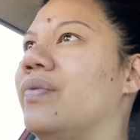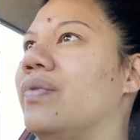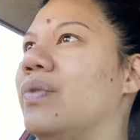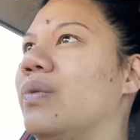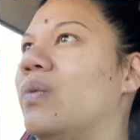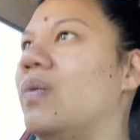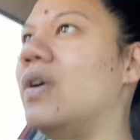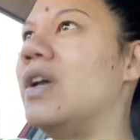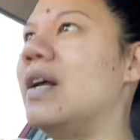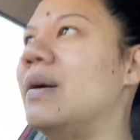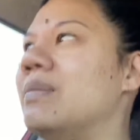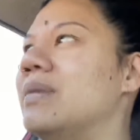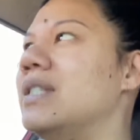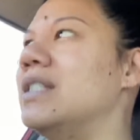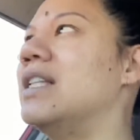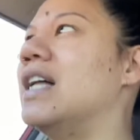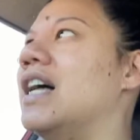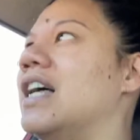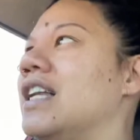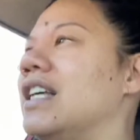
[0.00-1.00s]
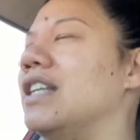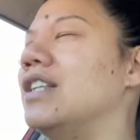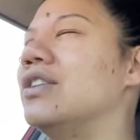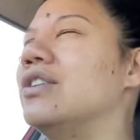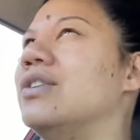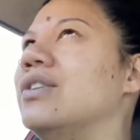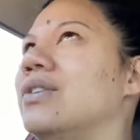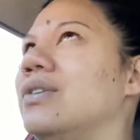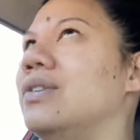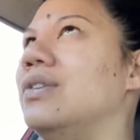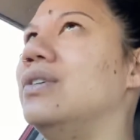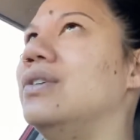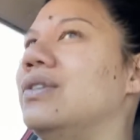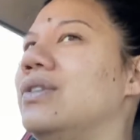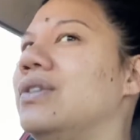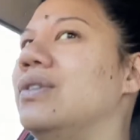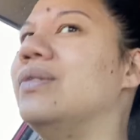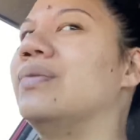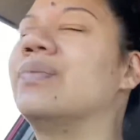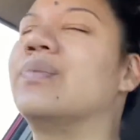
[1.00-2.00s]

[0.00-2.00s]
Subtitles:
what I'm starting to